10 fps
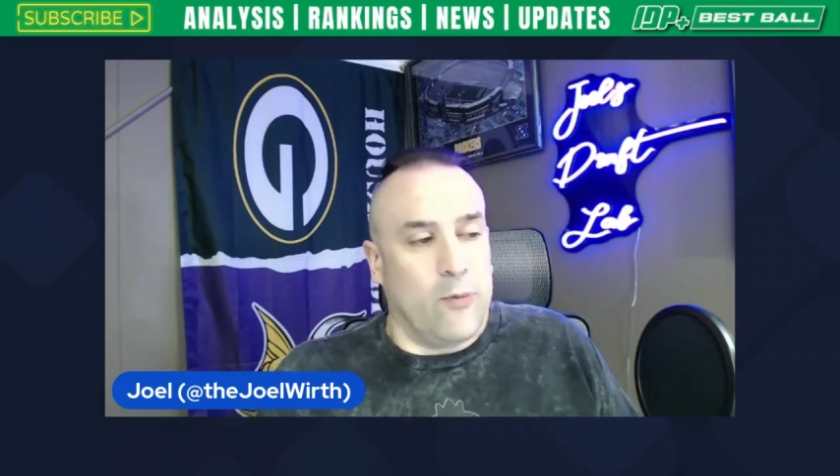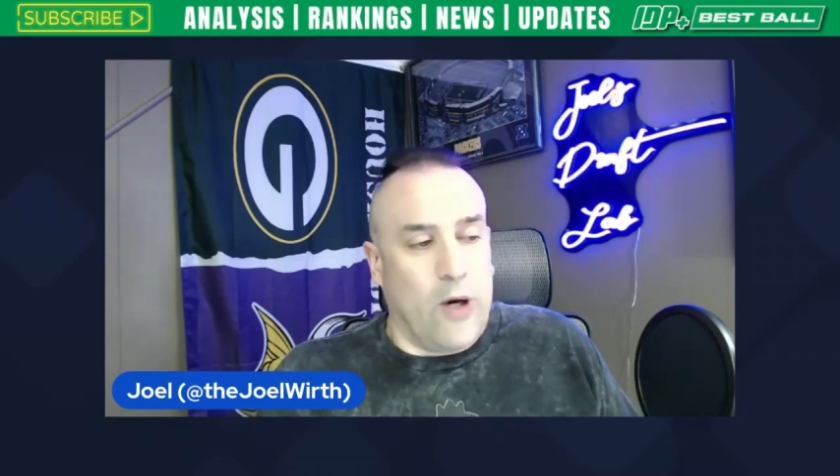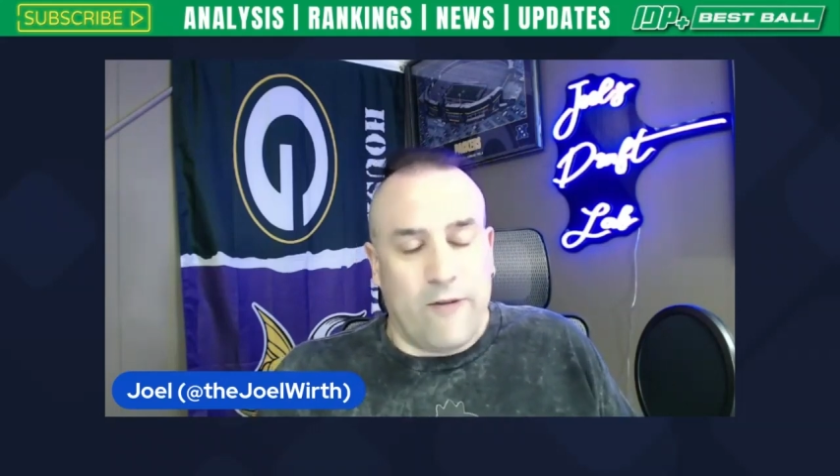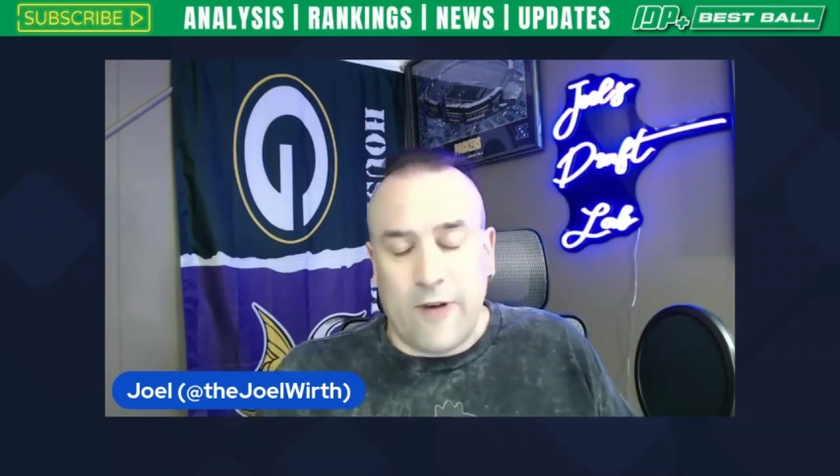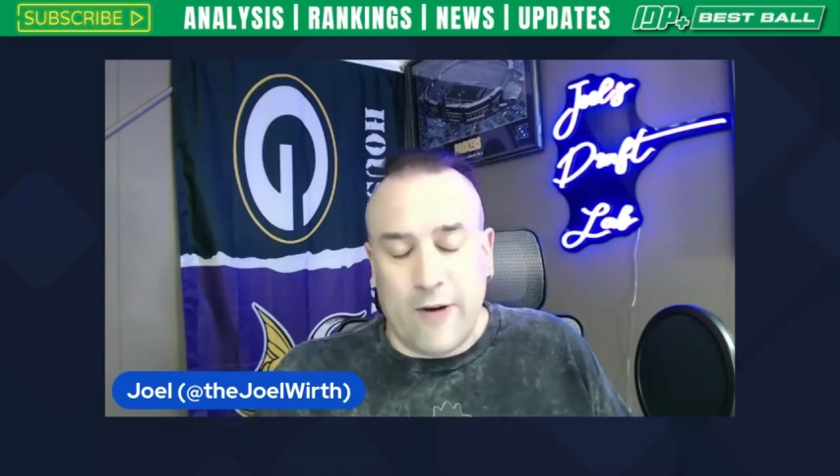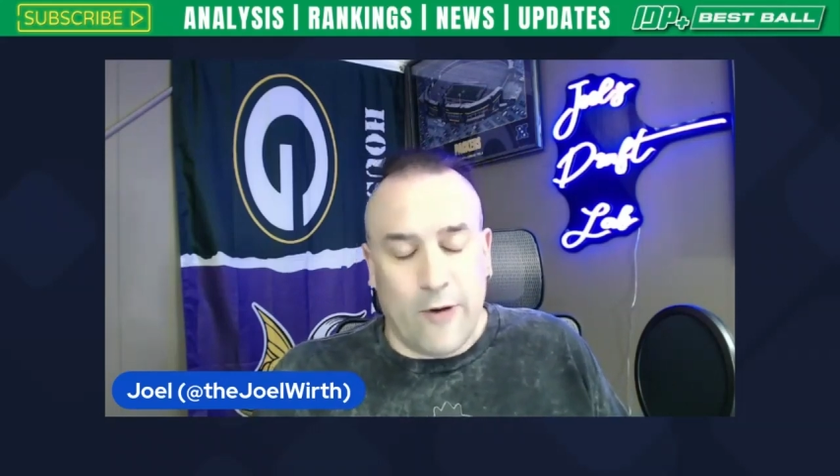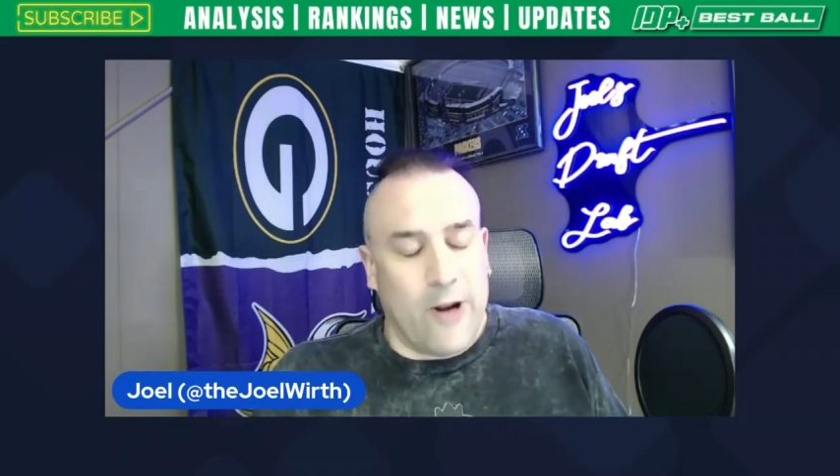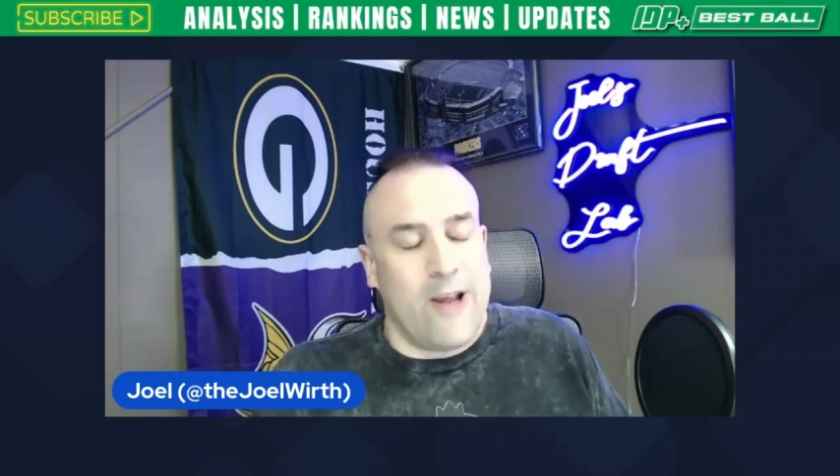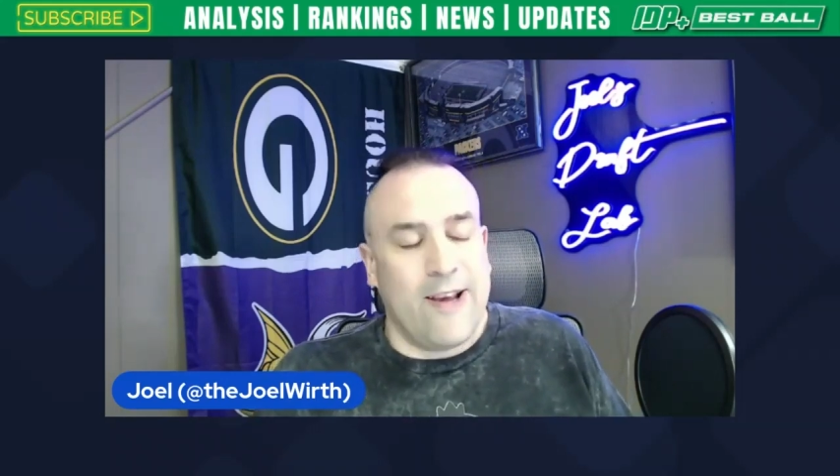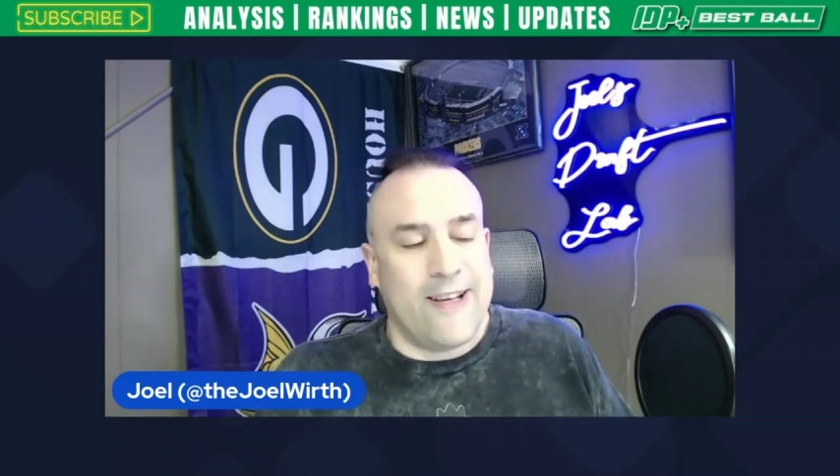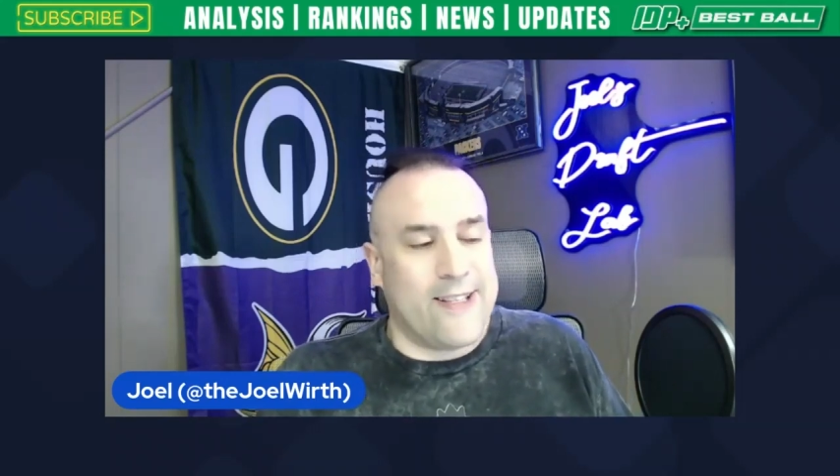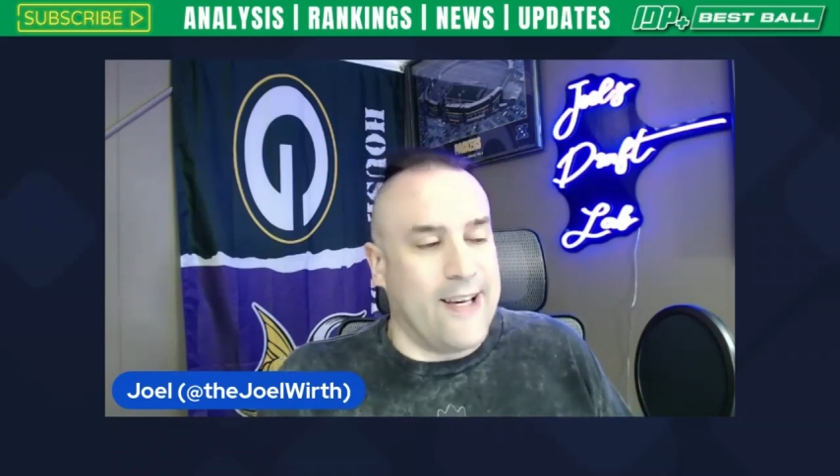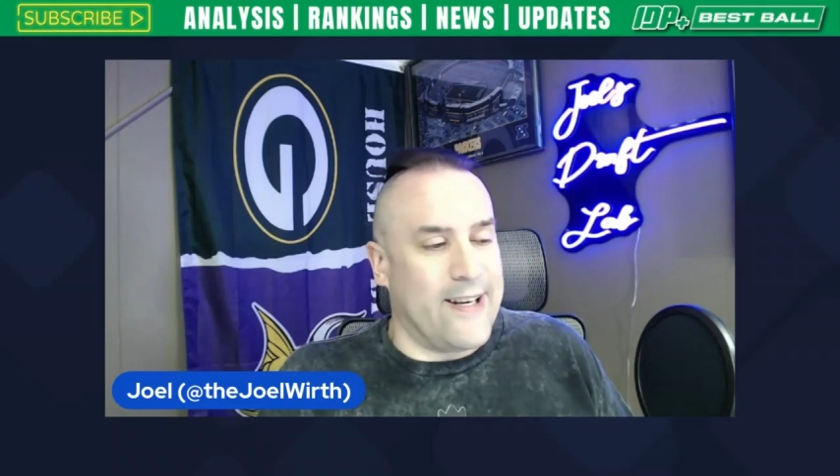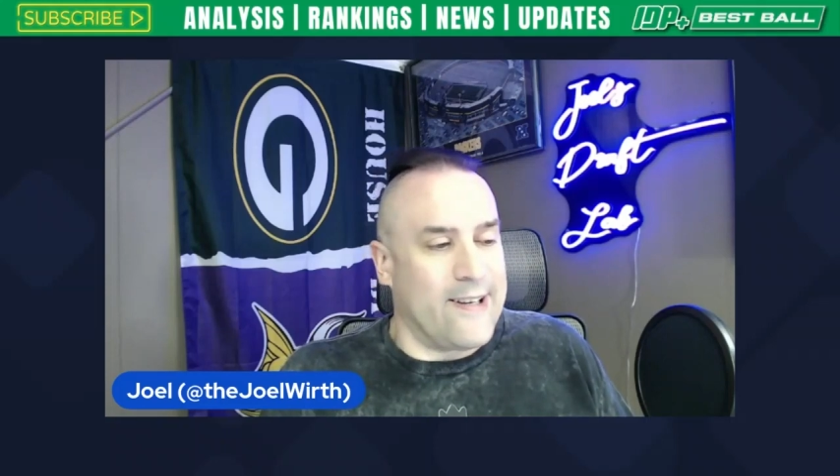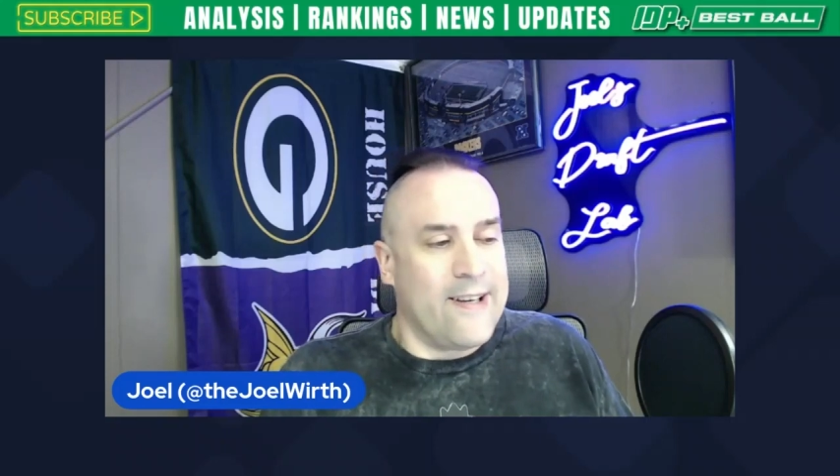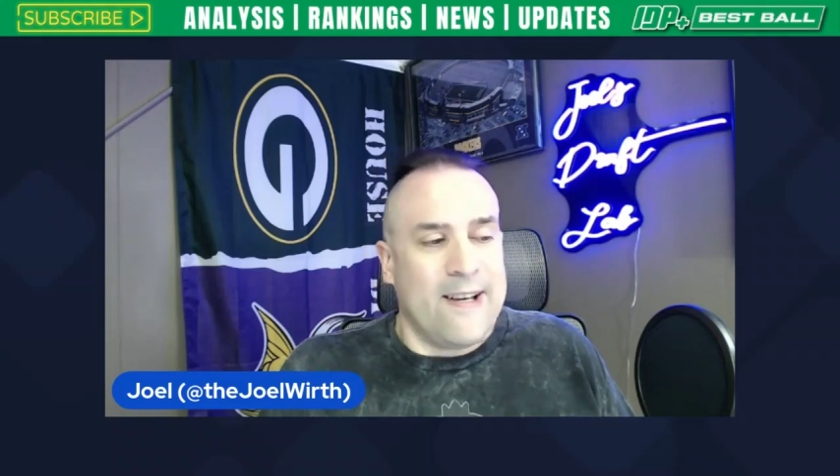my favorite kind of